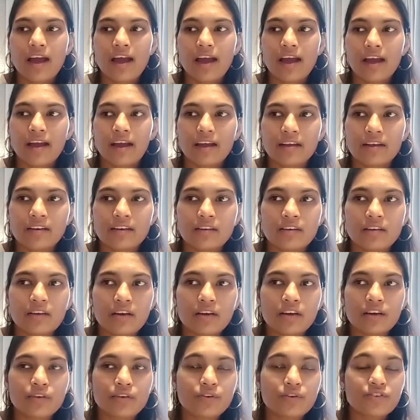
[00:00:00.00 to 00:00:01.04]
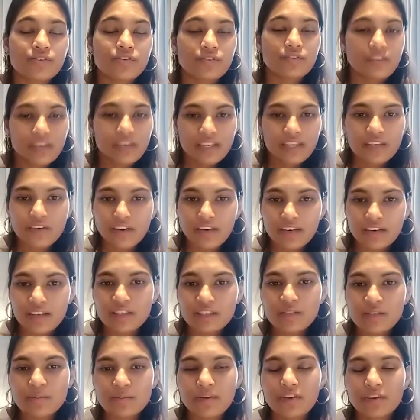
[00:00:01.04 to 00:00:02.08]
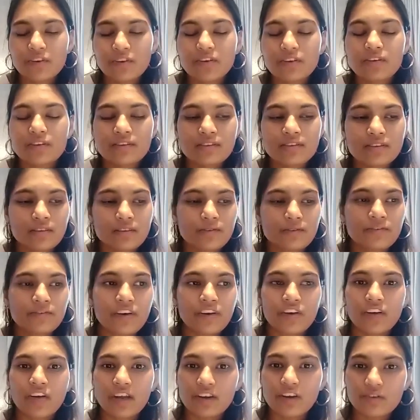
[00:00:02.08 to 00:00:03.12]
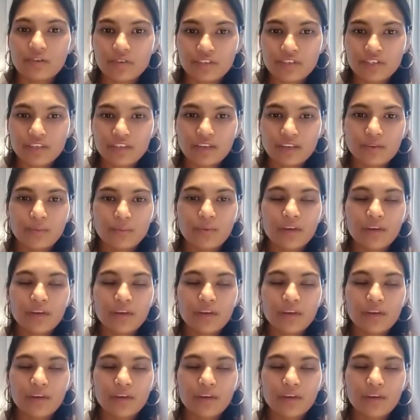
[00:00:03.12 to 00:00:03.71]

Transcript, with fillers: and it was a really great experience, very enriching.